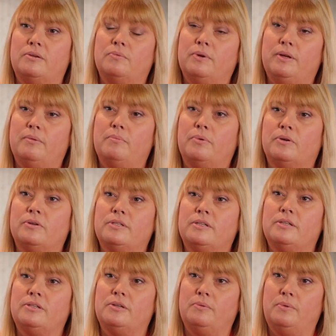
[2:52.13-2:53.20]
to
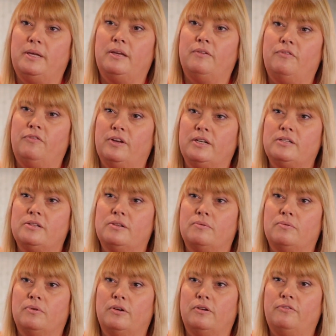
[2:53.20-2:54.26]
reimburse us so we could fix the
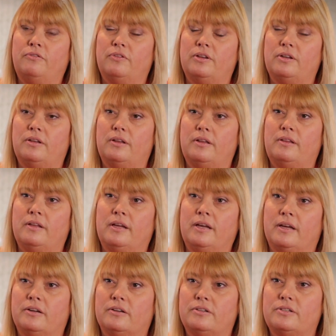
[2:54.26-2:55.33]
roof and the
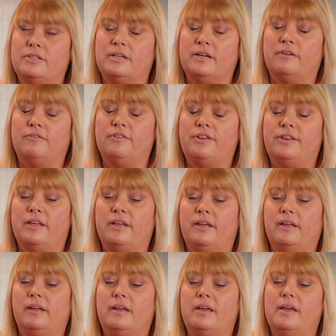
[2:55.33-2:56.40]
gutters and
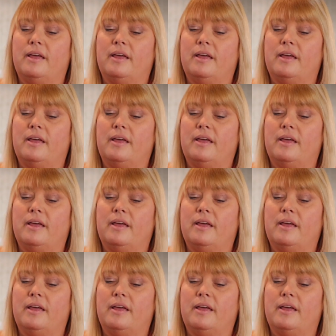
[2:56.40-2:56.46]
everything.